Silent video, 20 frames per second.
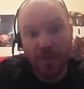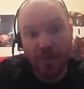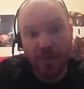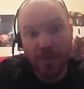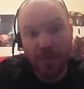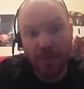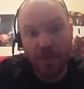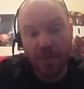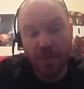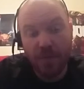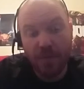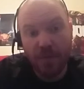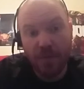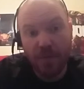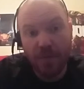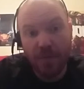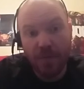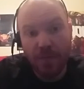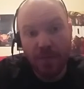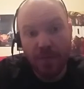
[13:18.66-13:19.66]

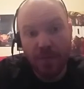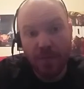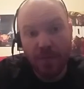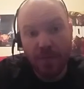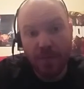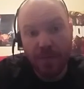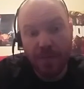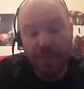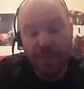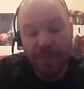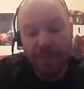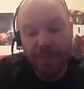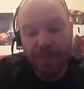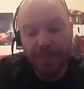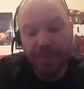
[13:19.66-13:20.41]
Nobody speaks.